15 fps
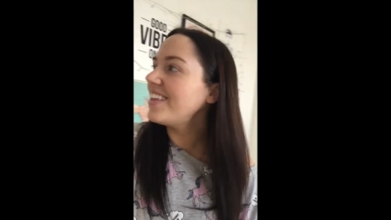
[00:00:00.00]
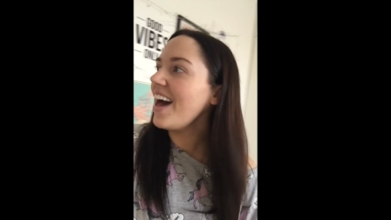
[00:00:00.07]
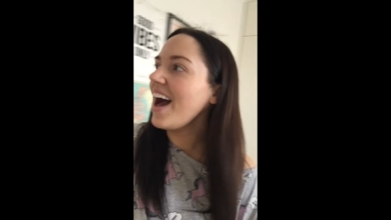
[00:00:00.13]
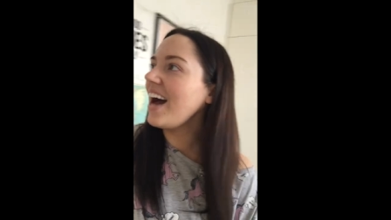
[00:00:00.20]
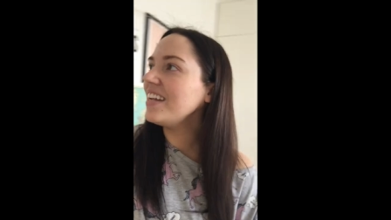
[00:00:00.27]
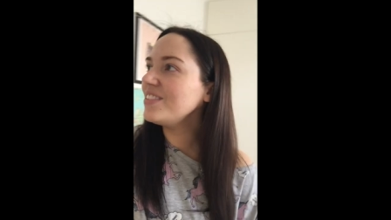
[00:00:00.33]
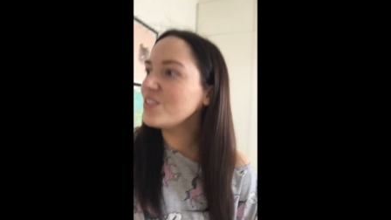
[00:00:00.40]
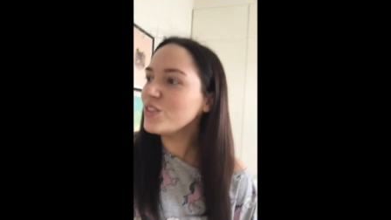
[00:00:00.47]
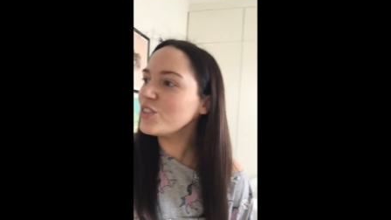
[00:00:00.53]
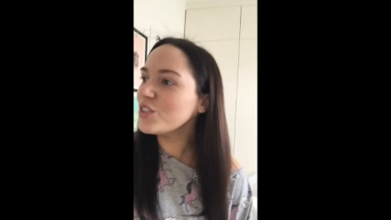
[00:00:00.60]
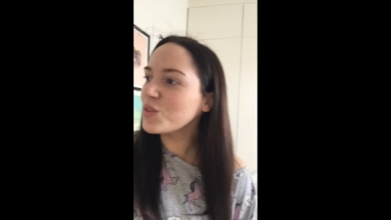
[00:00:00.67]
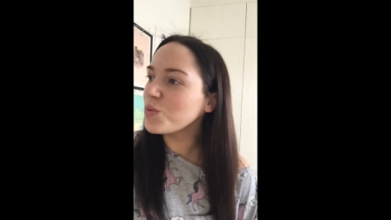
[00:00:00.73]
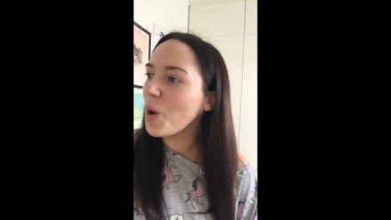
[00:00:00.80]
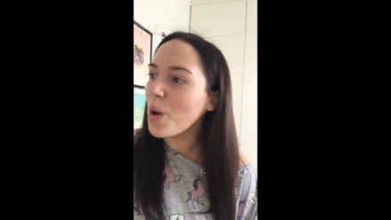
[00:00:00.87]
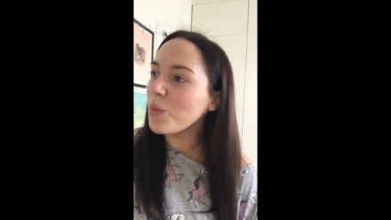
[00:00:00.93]
the handle
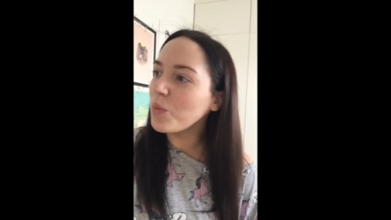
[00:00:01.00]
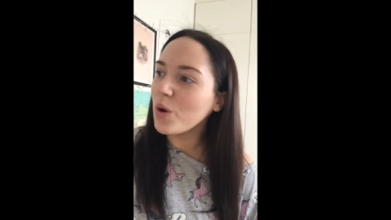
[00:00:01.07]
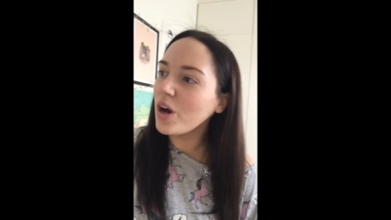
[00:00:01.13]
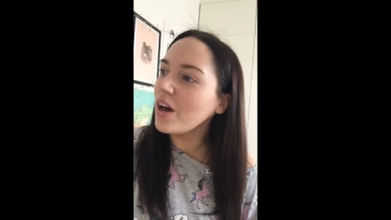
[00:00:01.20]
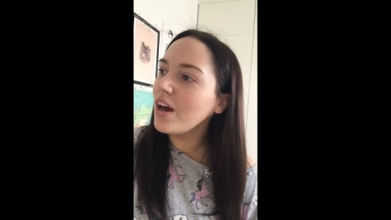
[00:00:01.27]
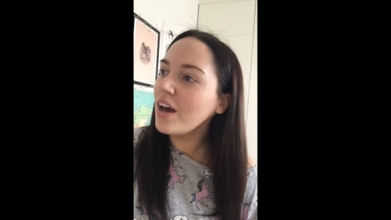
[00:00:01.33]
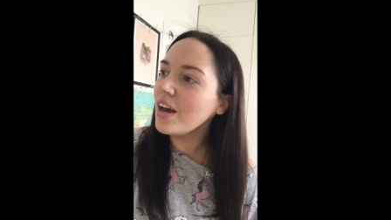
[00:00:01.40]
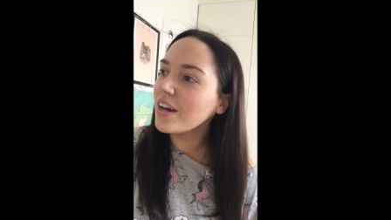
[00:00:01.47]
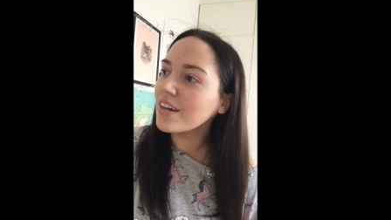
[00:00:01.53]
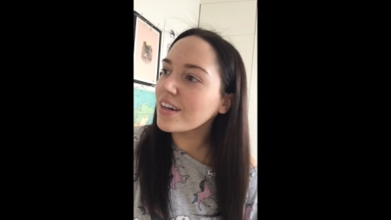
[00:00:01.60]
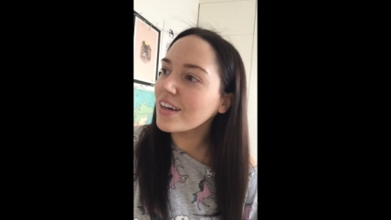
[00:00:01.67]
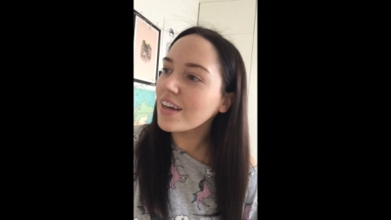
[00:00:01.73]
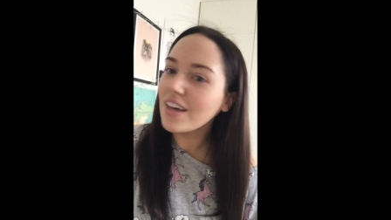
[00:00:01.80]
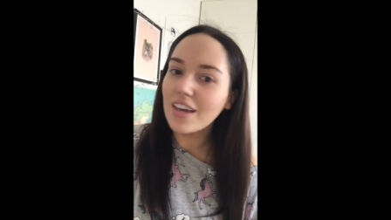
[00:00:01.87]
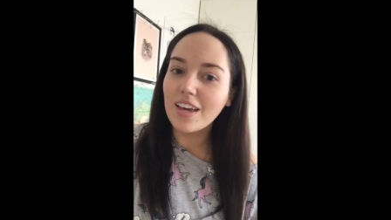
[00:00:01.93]
just won't
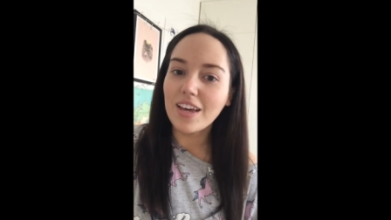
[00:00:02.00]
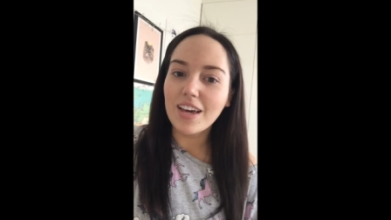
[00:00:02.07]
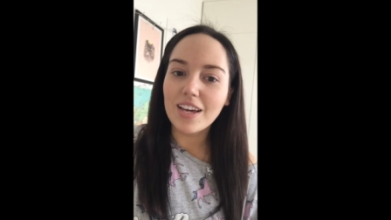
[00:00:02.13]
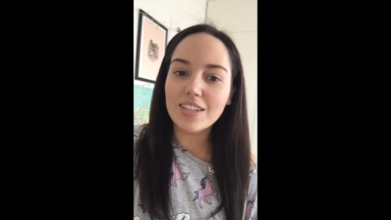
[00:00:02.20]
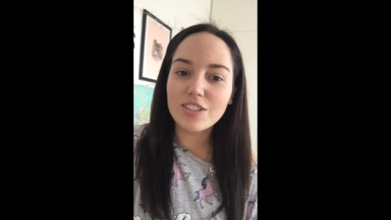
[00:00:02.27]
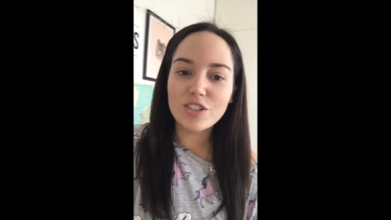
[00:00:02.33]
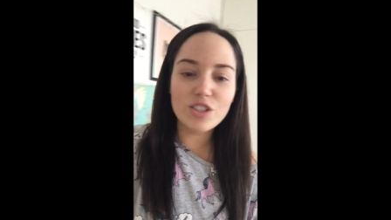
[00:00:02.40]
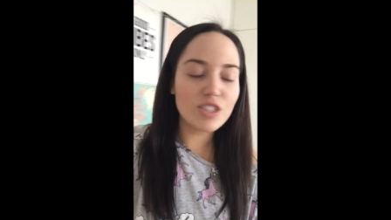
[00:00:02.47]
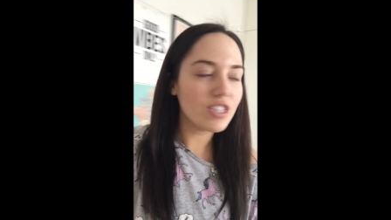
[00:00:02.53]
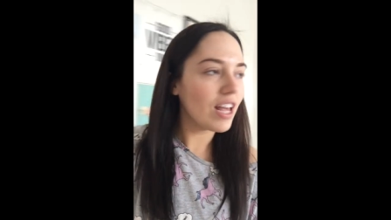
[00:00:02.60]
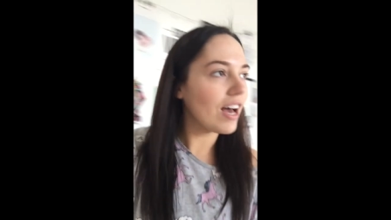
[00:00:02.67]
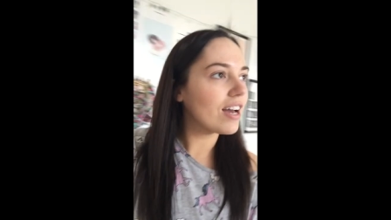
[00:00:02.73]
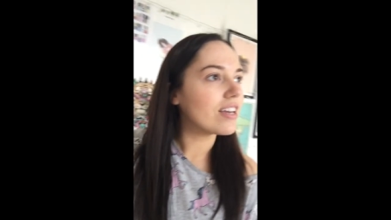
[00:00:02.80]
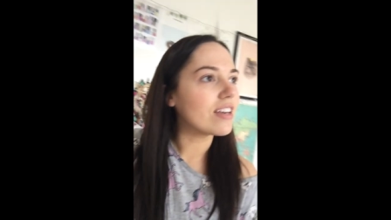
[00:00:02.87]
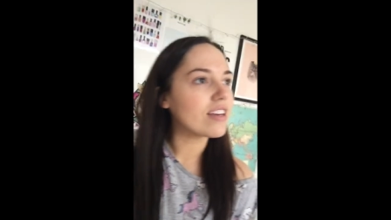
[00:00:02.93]
work. It's just
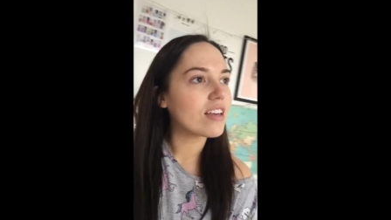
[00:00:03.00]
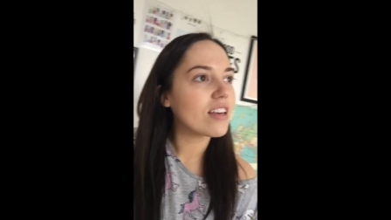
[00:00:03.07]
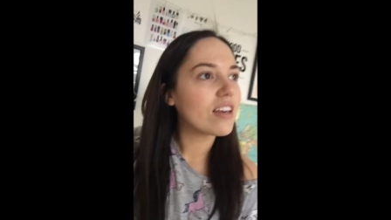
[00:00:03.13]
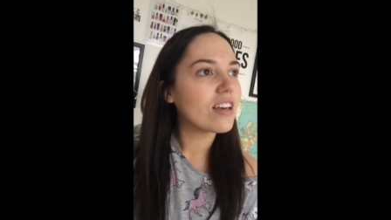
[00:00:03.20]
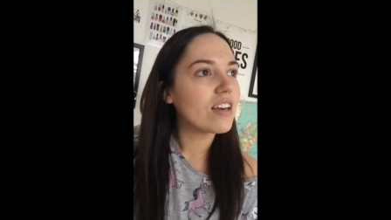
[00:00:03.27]
like,